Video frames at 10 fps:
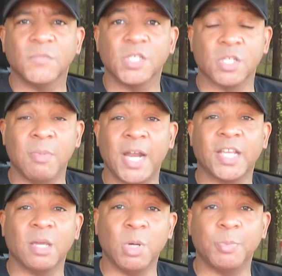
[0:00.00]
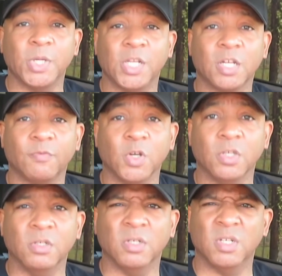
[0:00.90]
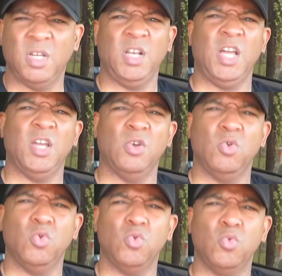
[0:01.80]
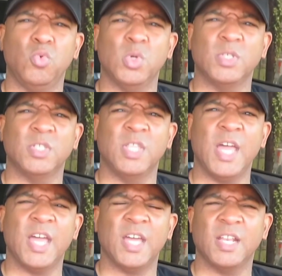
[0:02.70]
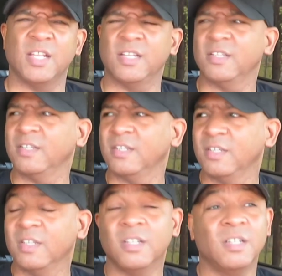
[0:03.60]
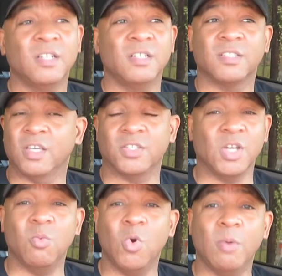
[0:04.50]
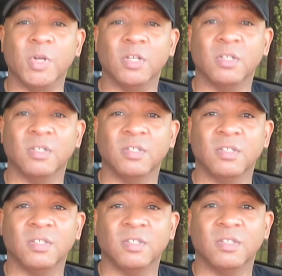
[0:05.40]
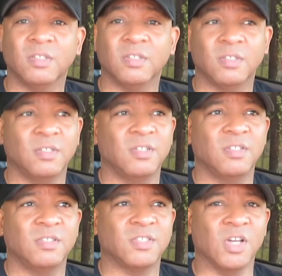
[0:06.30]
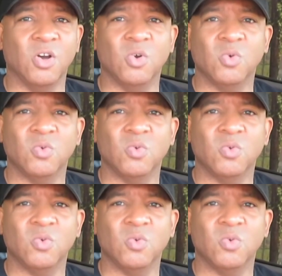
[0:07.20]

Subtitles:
somebody came up here looking for you. I'm like, who was that? Say, some woman. So